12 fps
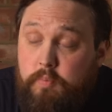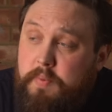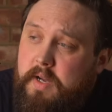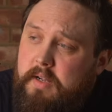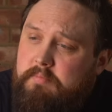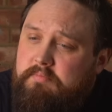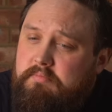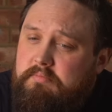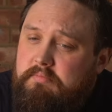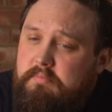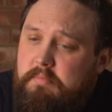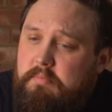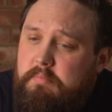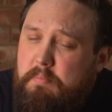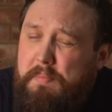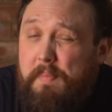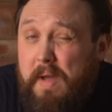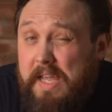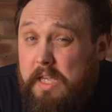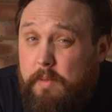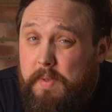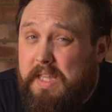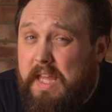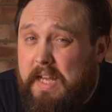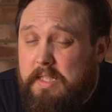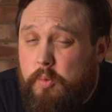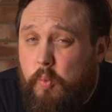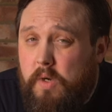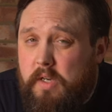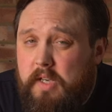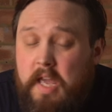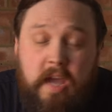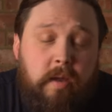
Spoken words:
But maybe that's why.